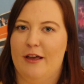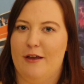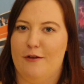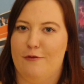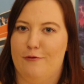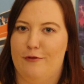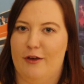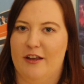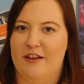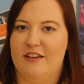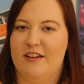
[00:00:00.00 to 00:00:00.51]
a
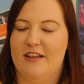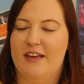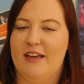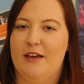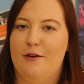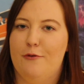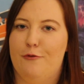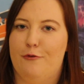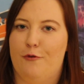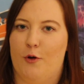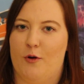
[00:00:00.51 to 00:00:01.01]

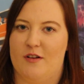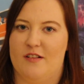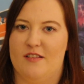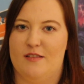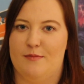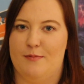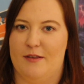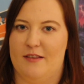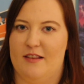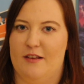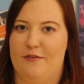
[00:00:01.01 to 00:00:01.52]
venti for
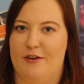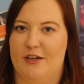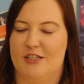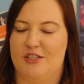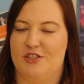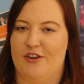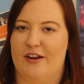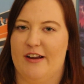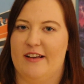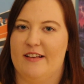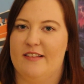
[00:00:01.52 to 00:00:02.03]
specific
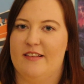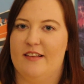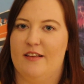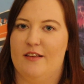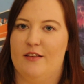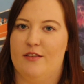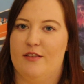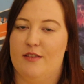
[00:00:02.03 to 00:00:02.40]
drinks.